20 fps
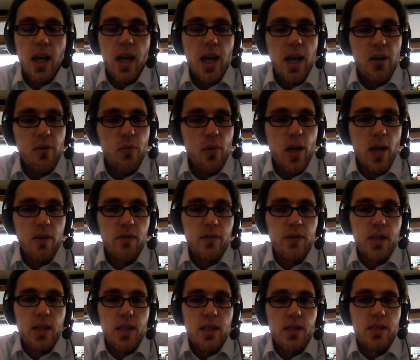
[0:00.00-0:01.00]
and we have
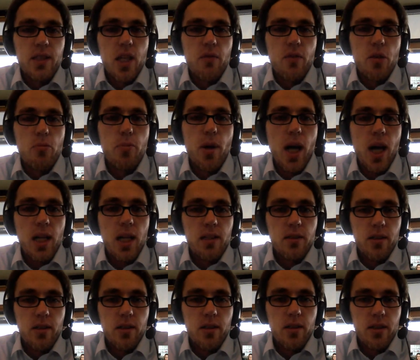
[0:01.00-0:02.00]
several
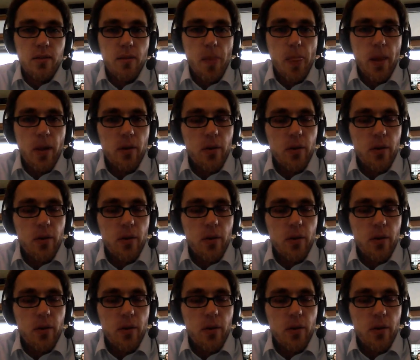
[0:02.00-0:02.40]
partners